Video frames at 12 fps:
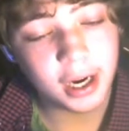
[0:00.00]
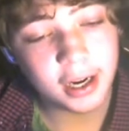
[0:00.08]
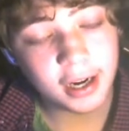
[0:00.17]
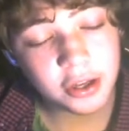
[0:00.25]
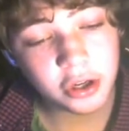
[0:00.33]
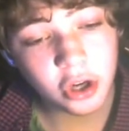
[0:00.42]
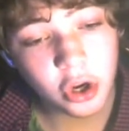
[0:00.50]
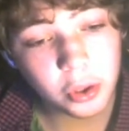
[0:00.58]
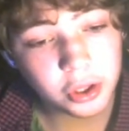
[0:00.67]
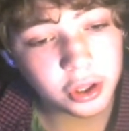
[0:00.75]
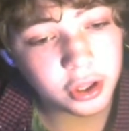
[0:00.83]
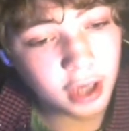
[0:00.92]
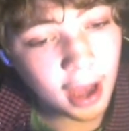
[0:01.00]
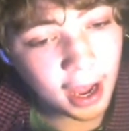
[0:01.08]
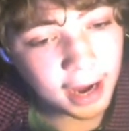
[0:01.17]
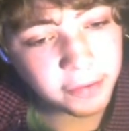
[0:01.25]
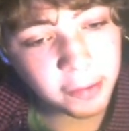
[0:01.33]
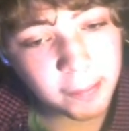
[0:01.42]
either go with the guy
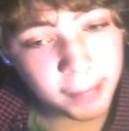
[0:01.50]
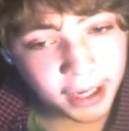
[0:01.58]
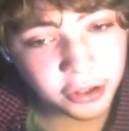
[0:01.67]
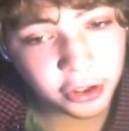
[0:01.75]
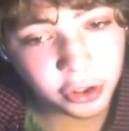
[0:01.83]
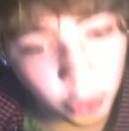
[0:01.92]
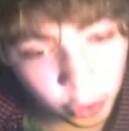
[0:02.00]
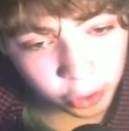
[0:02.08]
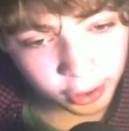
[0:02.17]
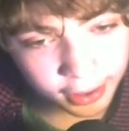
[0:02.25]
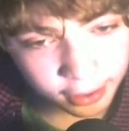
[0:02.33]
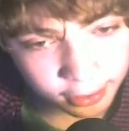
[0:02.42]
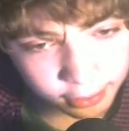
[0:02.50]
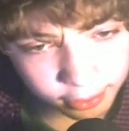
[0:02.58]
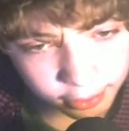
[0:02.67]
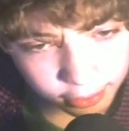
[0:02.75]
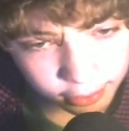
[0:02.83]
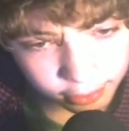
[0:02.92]
from
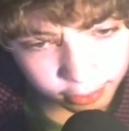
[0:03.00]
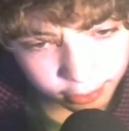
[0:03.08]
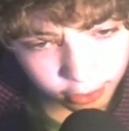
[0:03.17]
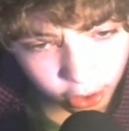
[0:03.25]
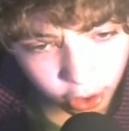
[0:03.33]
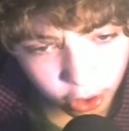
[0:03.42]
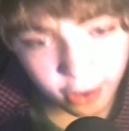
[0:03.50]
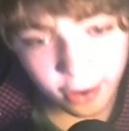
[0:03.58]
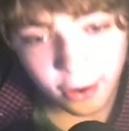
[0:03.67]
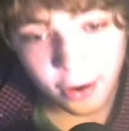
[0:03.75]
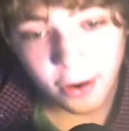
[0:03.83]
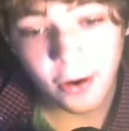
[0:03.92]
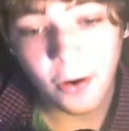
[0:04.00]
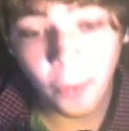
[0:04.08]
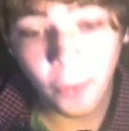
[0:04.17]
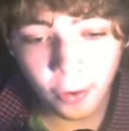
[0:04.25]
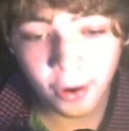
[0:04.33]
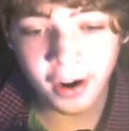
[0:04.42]
Mandalorian,
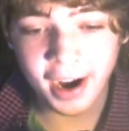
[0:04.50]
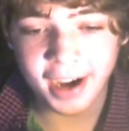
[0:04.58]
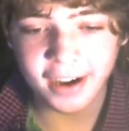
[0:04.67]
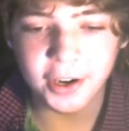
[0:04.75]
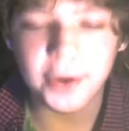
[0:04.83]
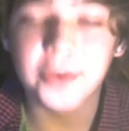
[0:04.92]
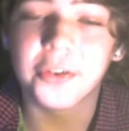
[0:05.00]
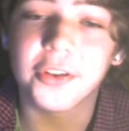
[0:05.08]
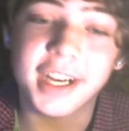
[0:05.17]
or I could go with Lady